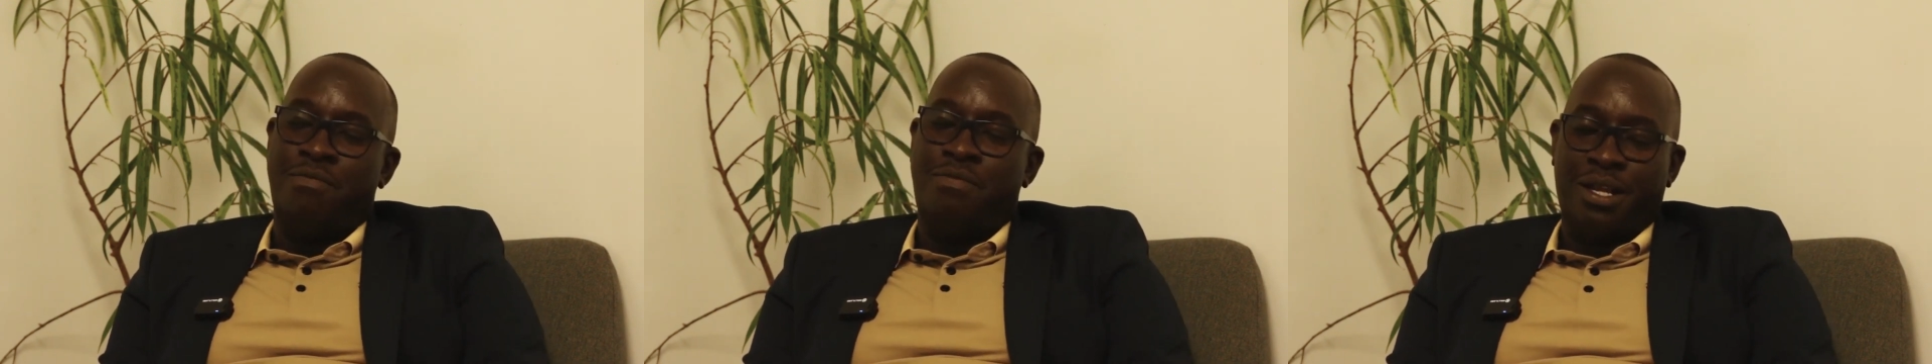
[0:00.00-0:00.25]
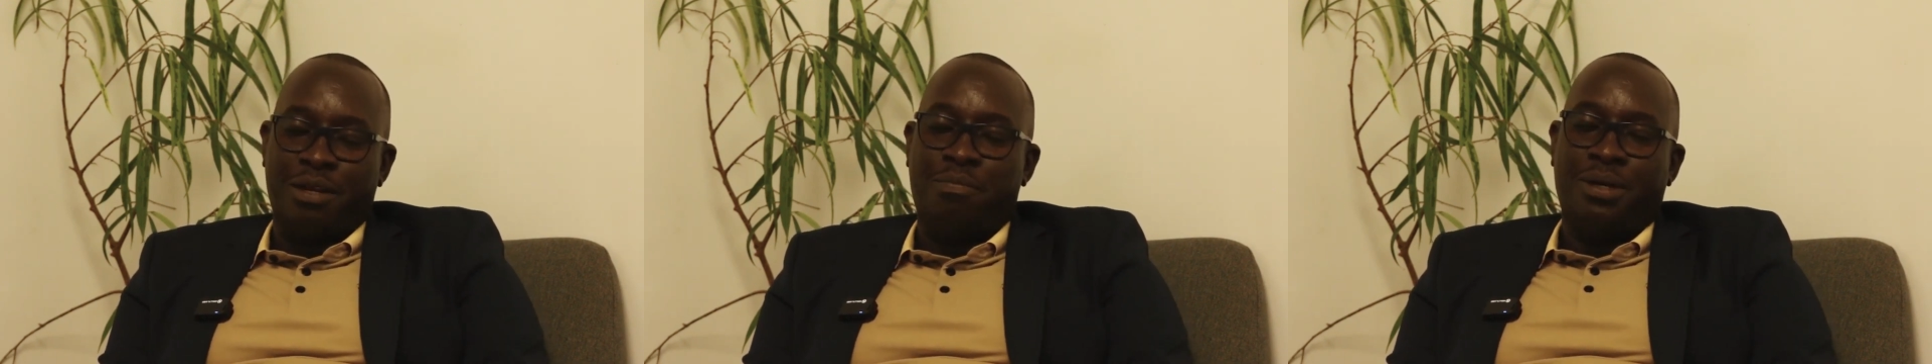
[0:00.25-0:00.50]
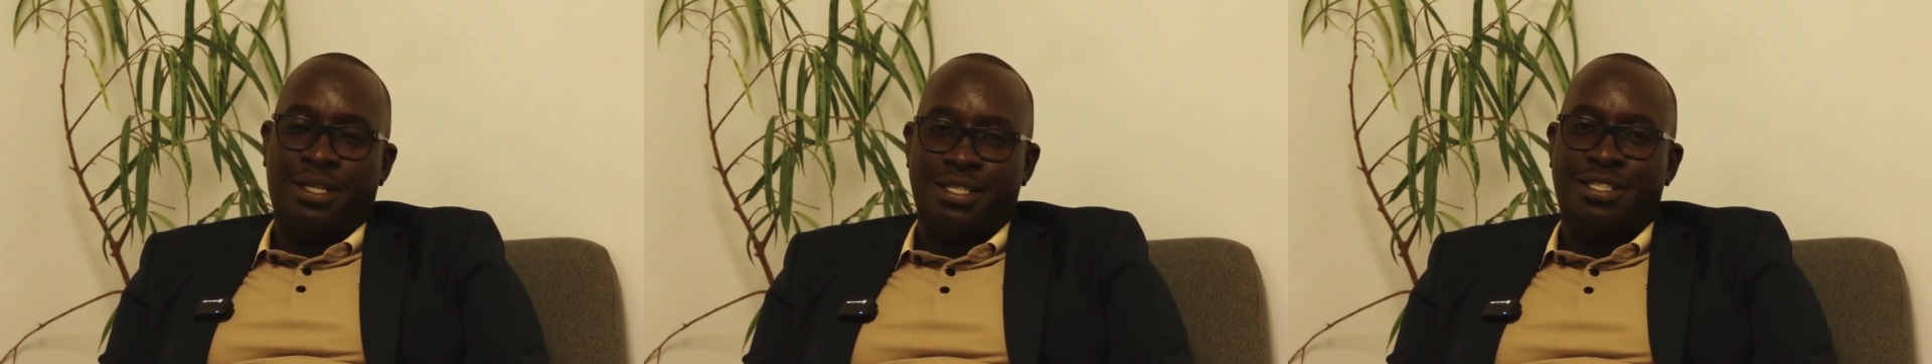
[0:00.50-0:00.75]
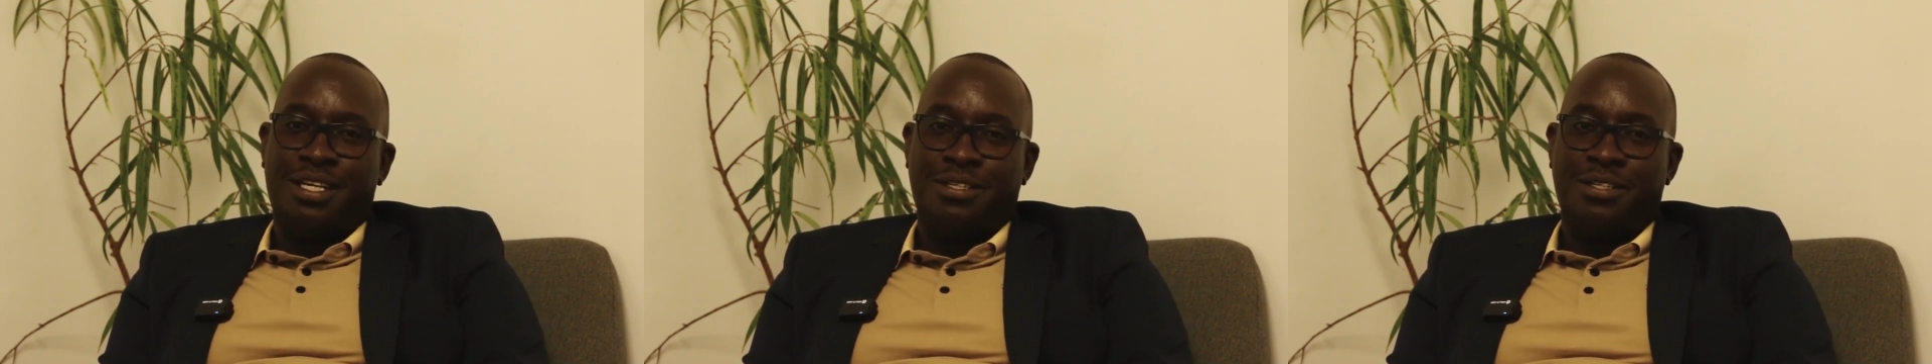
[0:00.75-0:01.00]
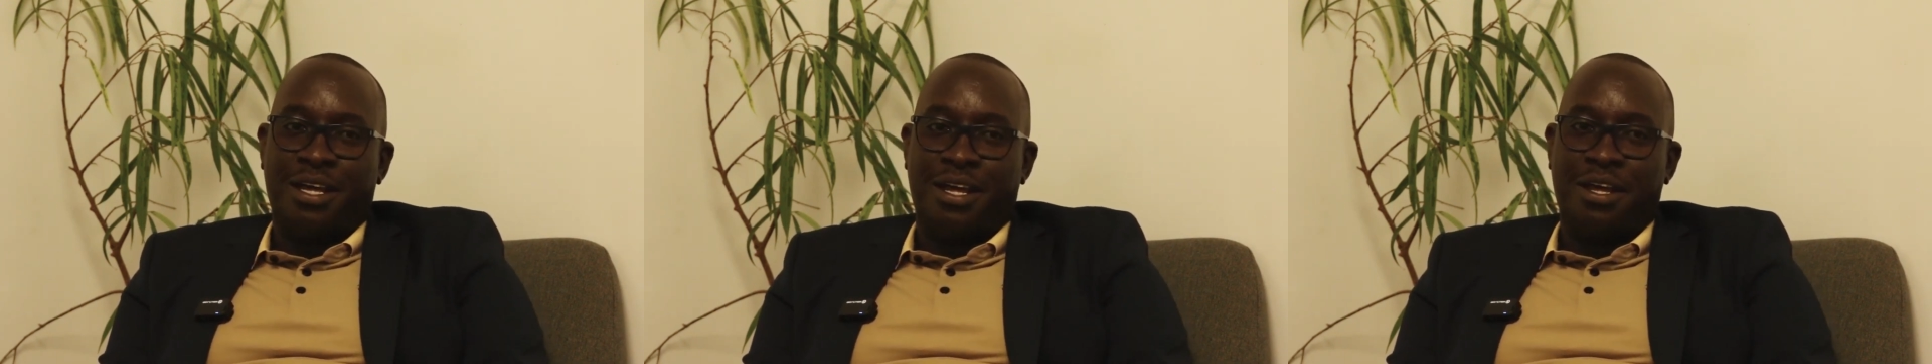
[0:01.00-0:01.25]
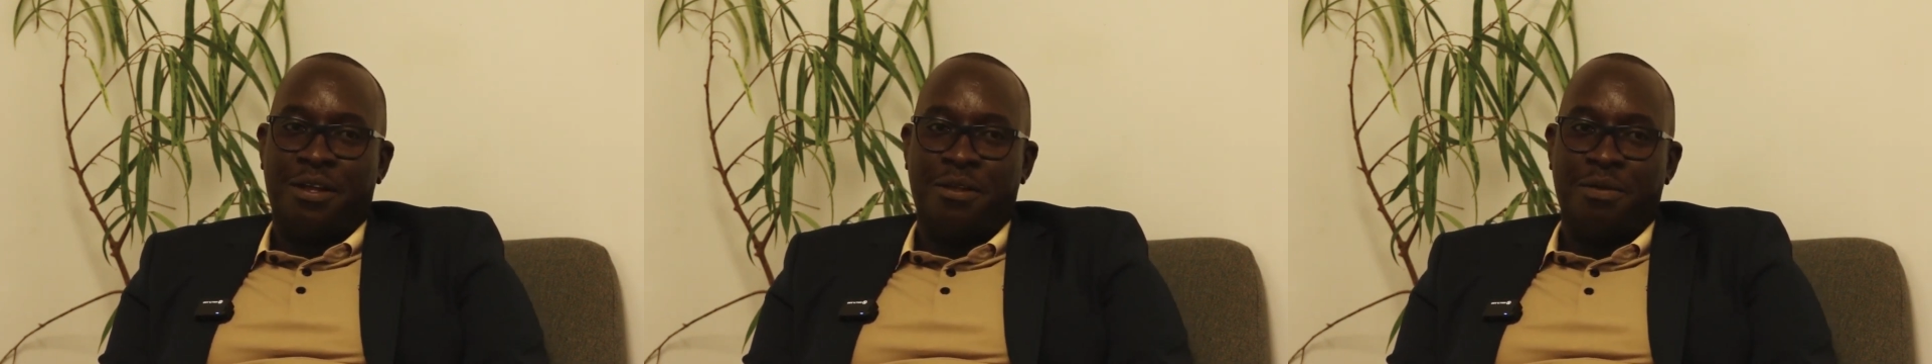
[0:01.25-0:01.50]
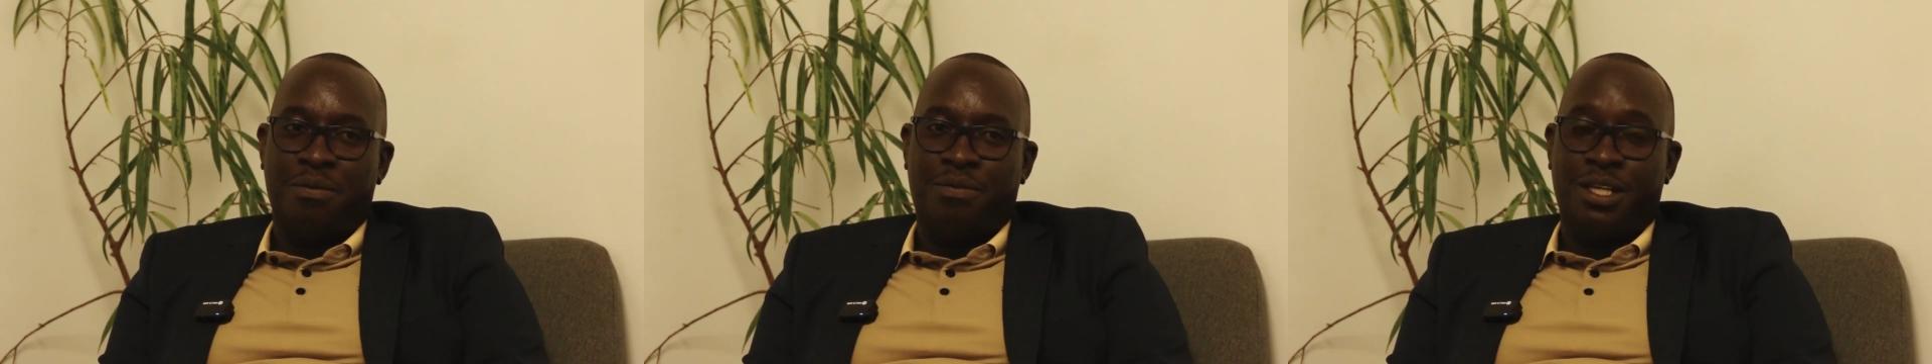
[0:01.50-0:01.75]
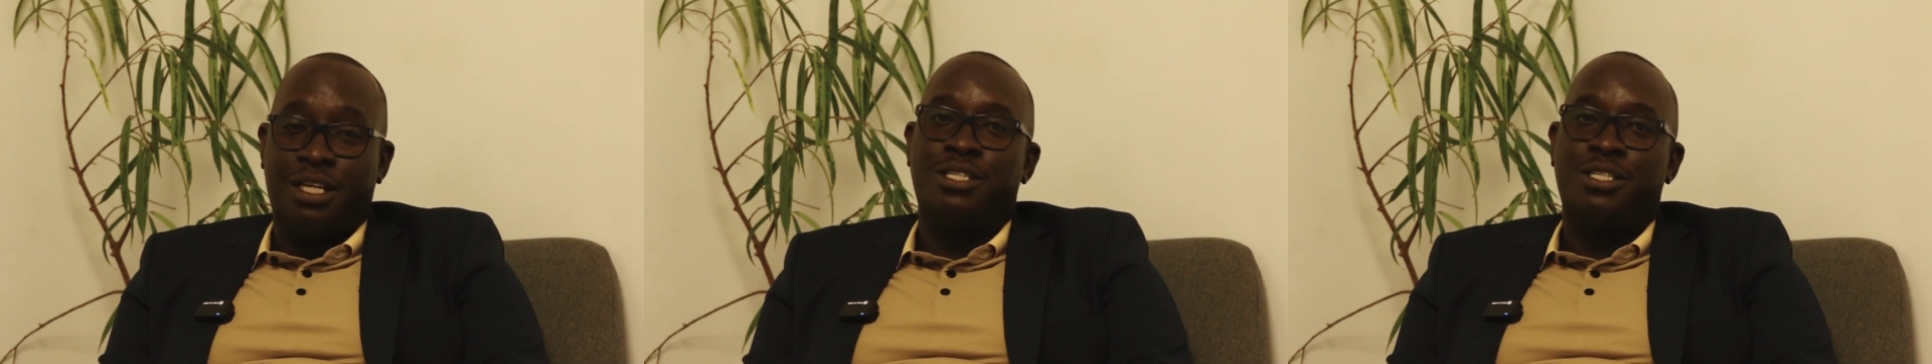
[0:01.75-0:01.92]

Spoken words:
very pleased that the